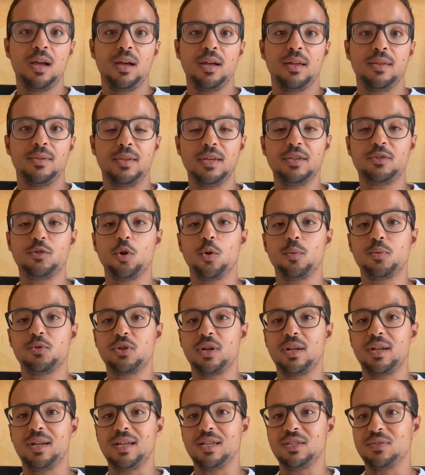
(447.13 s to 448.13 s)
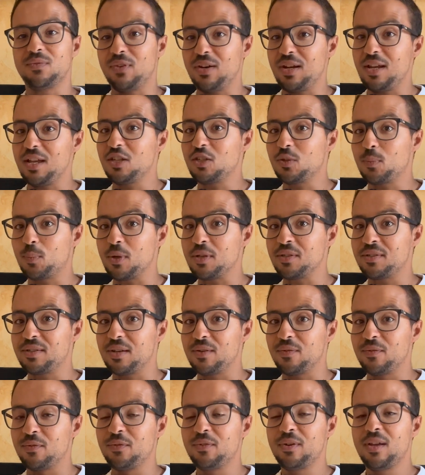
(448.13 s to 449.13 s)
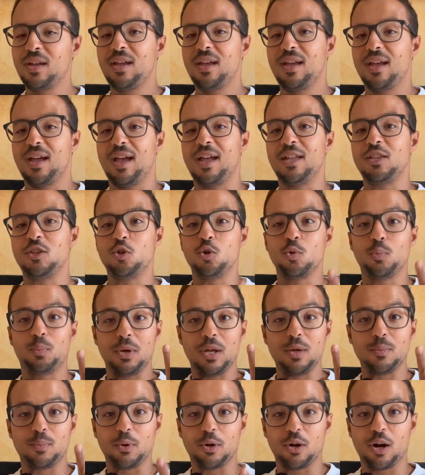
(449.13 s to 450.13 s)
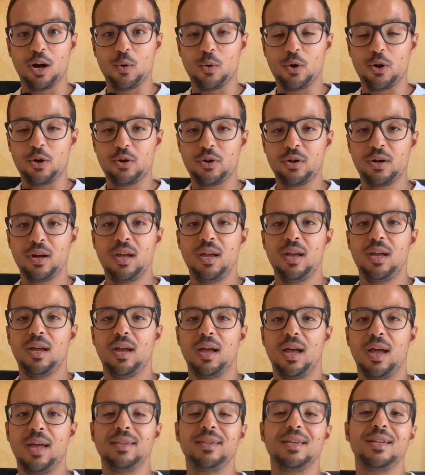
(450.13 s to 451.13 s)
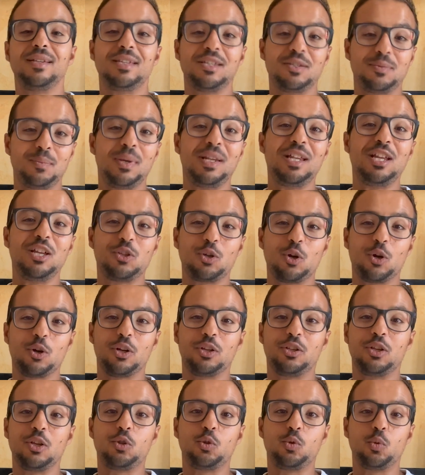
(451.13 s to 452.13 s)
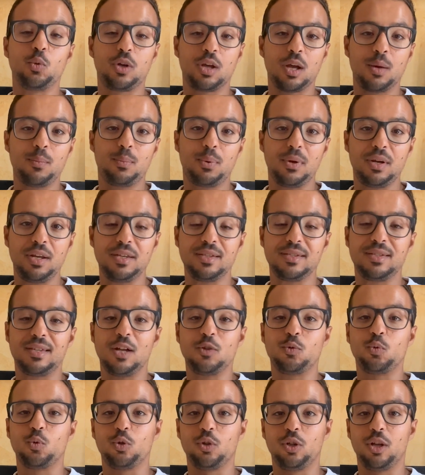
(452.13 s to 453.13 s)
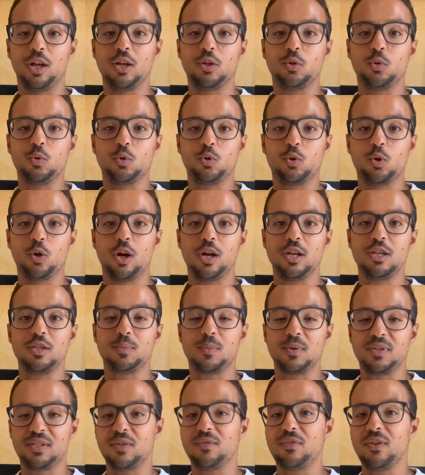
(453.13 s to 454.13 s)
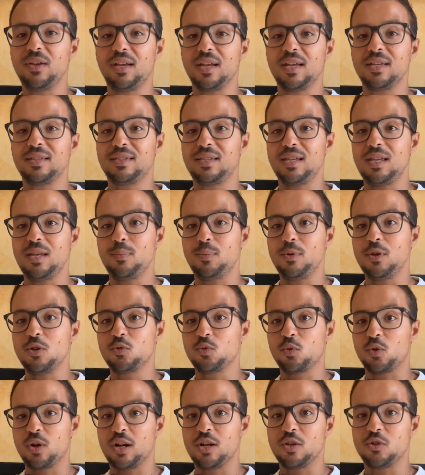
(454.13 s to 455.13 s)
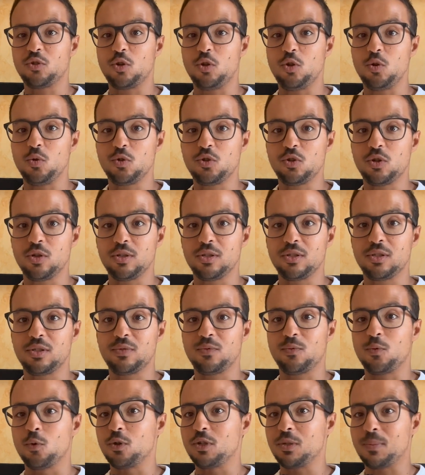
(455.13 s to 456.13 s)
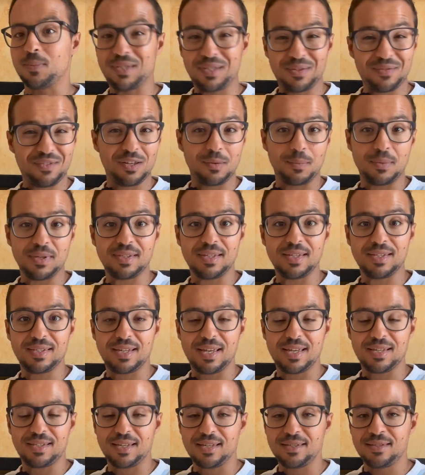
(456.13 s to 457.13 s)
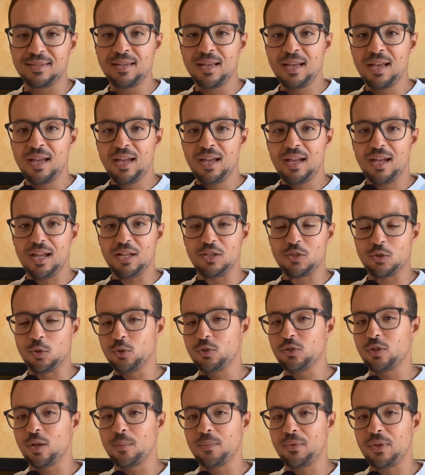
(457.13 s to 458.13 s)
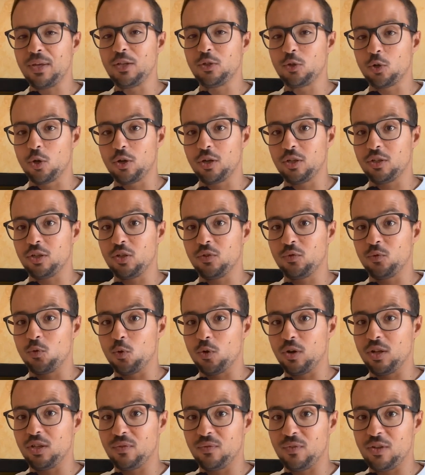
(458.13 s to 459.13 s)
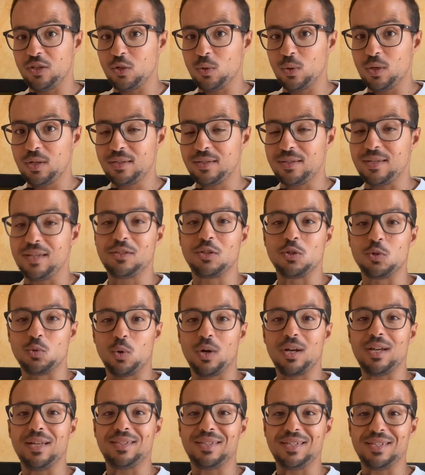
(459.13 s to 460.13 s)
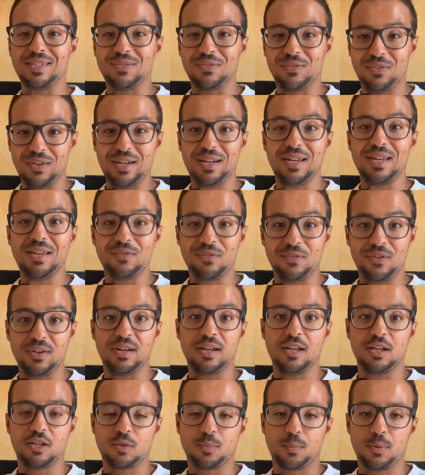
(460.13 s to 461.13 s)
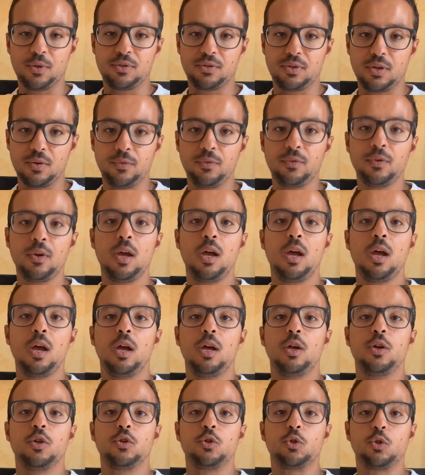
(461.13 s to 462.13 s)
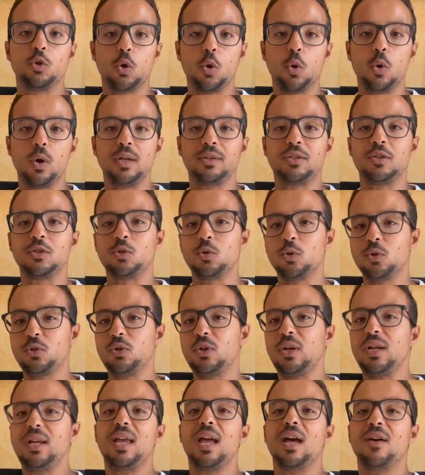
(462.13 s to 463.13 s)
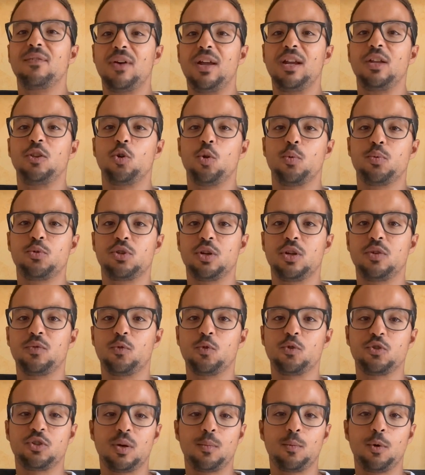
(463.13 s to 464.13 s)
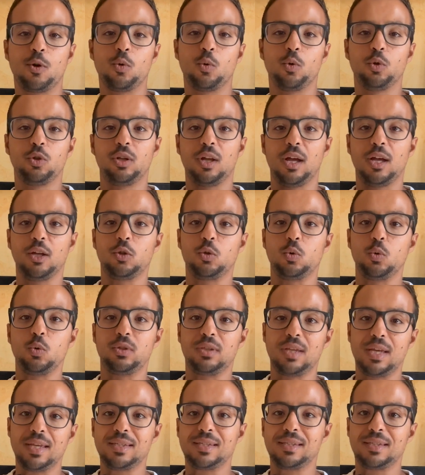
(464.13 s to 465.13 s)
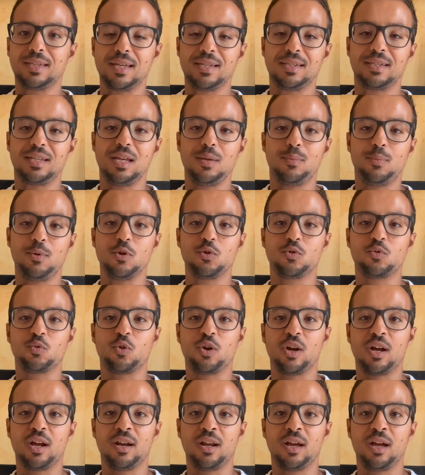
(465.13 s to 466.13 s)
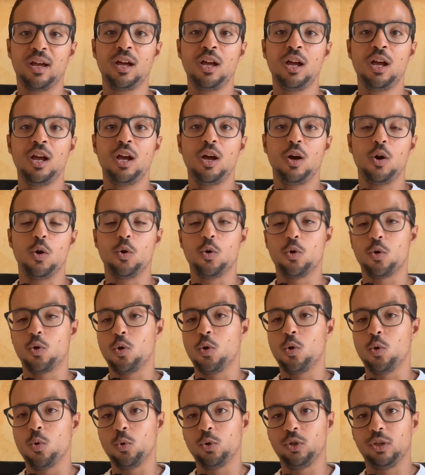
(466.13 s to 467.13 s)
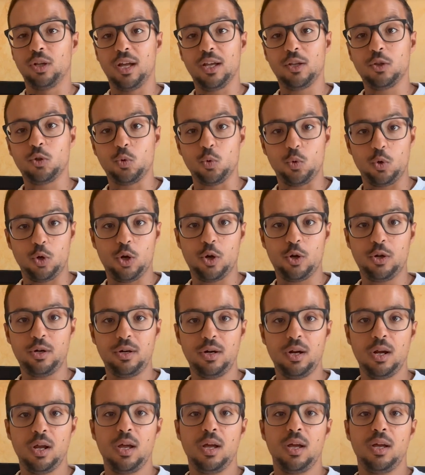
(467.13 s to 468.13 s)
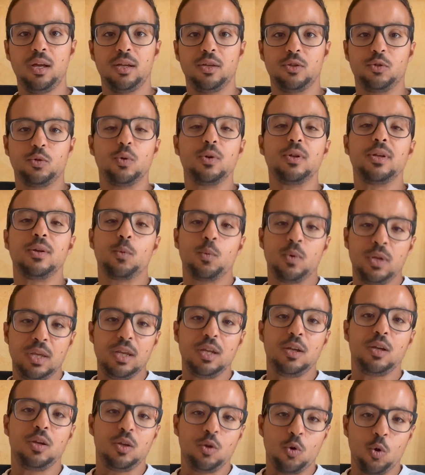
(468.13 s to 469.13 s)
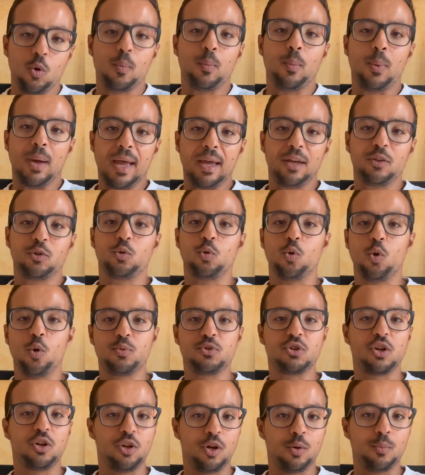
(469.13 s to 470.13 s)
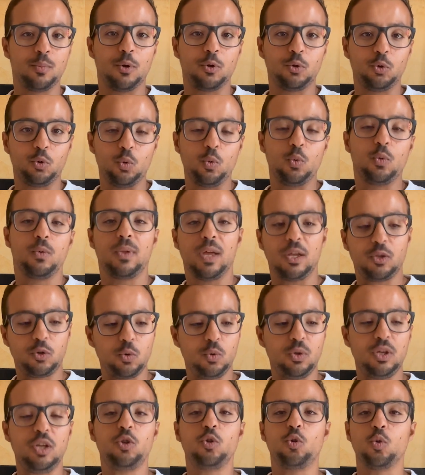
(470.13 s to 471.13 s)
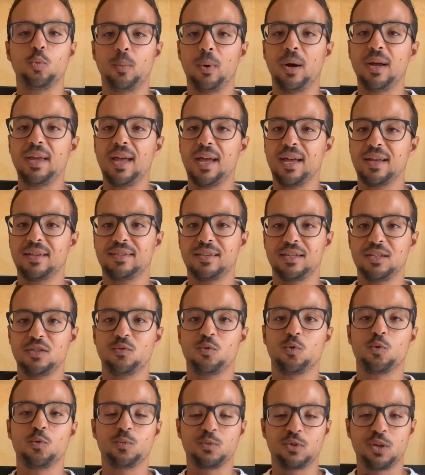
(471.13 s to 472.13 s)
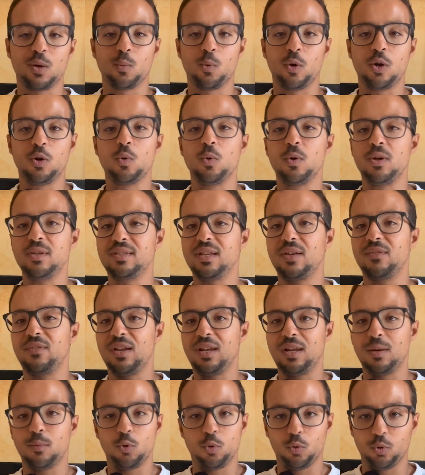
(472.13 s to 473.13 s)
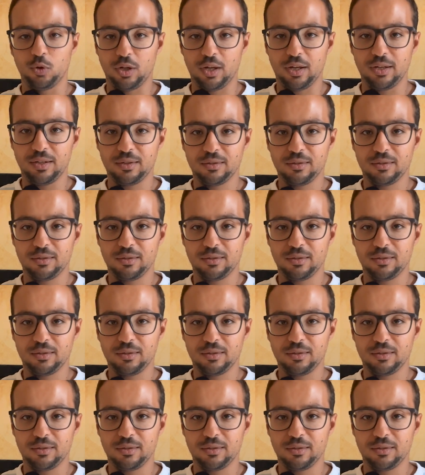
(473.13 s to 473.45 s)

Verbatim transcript: This option is very expensive and you pay per hour and it is mainly targeted to companies that would like to try specific SAP S4HANA solutions for specific business cases. It's not something targeted for individuals. This is why it is very, very expensive. So it is not really a valid option for someone who would like to test SAP S4HANA or who would like to learn. So we go back to option number two that you need to buy access from someone who is available online.